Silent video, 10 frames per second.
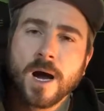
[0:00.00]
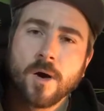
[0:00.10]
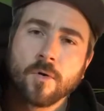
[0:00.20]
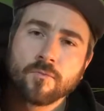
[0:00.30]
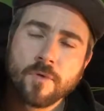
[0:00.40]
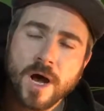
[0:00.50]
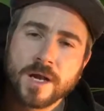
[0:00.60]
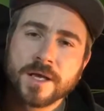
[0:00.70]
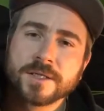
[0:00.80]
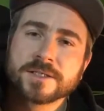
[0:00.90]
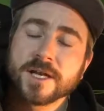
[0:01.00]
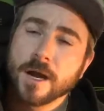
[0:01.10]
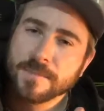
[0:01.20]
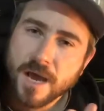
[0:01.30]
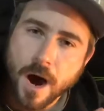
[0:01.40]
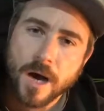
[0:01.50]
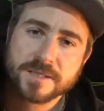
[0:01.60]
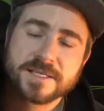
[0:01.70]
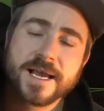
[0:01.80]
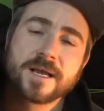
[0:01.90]
or Rutland, and I'm
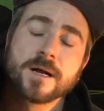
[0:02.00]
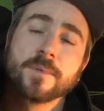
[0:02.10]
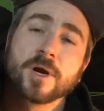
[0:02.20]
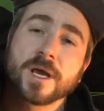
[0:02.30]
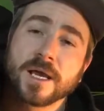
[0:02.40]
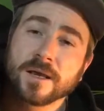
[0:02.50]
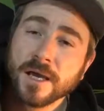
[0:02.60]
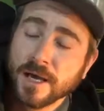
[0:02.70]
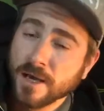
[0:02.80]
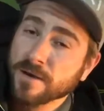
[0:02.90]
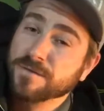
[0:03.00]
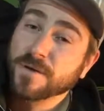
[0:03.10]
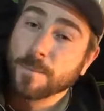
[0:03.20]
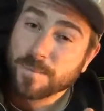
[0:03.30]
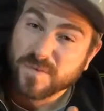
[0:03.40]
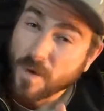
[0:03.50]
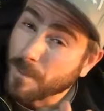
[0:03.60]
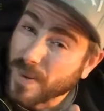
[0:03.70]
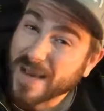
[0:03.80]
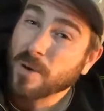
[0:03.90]
casting and I'm looking for
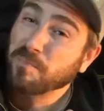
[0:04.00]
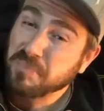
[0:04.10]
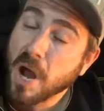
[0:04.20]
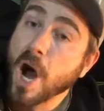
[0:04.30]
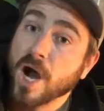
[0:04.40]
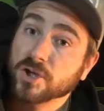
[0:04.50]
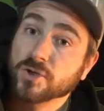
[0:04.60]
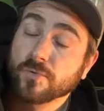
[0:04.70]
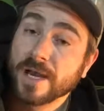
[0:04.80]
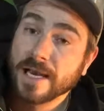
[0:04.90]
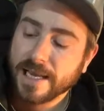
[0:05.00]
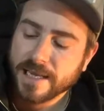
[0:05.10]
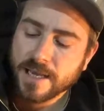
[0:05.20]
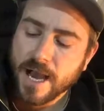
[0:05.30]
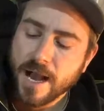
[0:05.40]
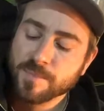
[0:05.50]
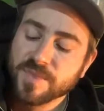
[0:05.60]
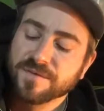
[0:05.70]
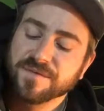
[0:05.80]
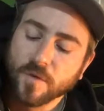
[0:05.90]
bigger perch really,
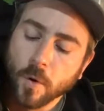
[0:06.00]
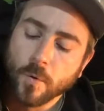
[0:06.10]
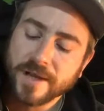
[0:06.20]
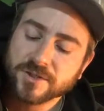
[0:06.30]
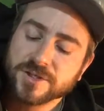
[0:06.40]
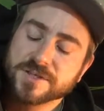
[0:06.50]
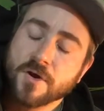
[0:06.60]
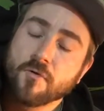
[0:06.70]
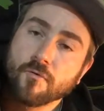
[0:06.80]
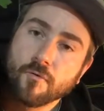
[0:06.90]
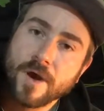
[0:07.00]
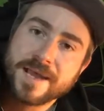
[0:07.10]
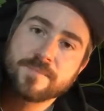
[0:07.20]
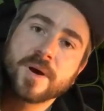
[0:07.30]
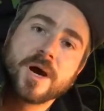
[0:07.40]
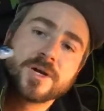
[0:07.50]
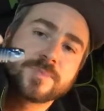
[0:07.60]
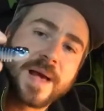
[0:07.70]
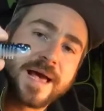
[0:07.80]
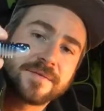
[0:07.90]
the 4-inch is a great
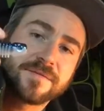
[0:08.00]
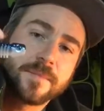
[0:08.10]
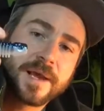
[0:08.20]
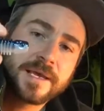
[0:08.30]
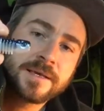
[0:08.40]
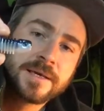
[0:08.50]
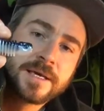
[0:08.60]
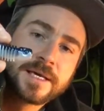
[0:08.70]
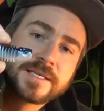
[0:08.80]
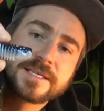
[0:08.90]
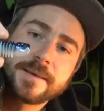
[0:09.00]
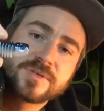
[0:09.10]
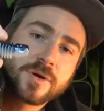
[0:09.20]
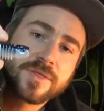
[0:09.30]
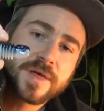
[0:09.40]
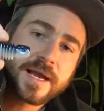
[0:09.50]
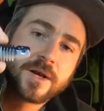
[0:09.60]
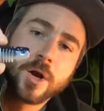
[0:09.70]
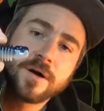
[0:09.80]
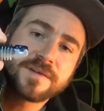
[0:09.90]
perch pattern for me. Same sort of thing,
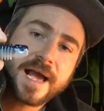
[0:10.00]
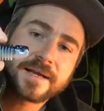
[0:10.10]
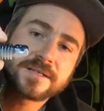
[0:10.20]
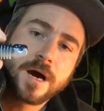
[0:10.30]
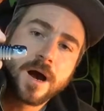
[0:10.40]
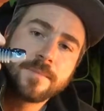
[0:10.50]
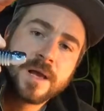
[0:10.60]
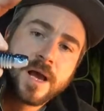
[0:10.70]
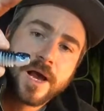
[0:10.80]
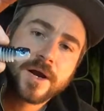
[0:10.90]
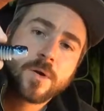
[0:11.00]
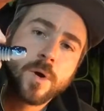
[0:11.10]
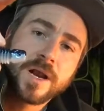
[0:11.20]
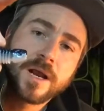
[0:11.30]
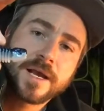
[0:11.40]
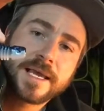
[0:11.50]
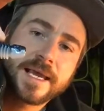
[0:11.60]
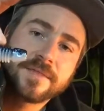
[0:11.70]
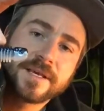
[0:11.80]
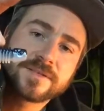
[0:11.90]
a lot of hang time, and I quite like
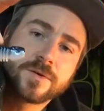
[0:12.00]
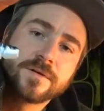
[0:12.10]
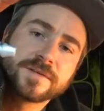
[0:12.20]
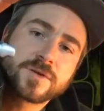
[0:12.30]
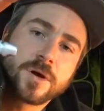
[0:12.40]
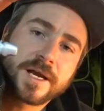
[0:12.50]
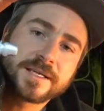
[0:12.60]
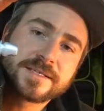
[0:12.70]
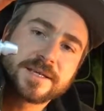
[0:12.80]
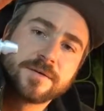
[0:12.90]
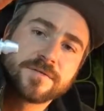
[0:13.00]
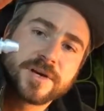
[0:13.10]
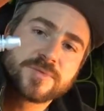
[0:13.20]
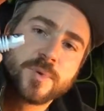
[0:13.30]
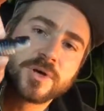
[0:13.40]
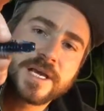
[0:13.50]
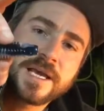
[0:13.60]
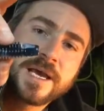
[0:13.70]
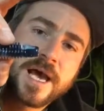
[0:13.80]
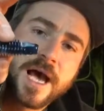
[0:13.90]
it in this sort of, it's got like a silverish
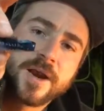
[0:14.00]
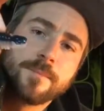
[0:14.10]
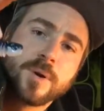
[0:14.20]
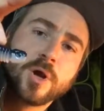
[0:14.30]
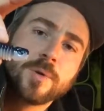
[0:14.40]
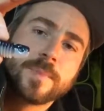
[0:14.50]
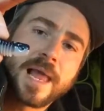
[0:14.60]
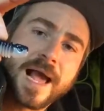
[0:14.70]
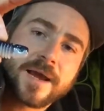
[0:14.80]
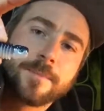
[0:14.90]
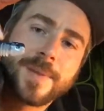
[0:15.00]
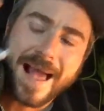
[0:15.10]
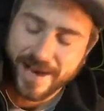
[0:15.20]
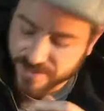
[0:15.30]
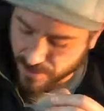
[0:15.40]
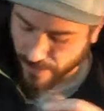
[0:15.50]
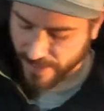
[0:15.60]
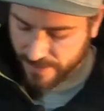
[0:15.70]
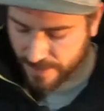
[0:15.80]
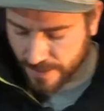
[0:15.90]
body and a blue-black back to
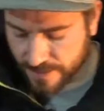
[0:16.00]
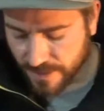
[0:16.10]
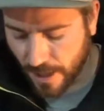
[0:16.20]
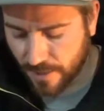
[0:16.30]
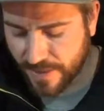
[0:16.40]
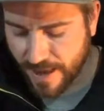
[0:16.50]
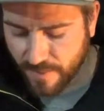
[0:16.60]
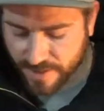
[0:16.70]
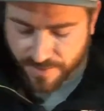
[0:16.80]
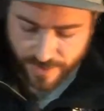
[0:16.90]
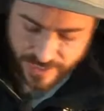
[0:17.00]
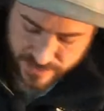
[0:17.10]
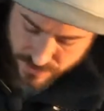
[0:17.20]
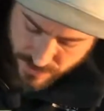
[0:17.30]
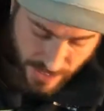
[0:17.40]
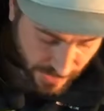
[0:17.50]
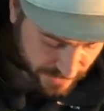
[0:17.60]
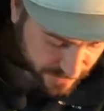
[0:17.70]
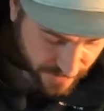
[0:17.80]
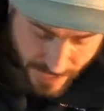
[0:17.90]
it. So they're my 3
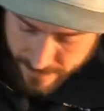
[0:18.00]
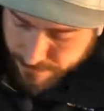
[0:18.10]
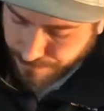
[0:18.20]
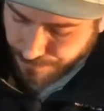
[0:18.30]
colours for that.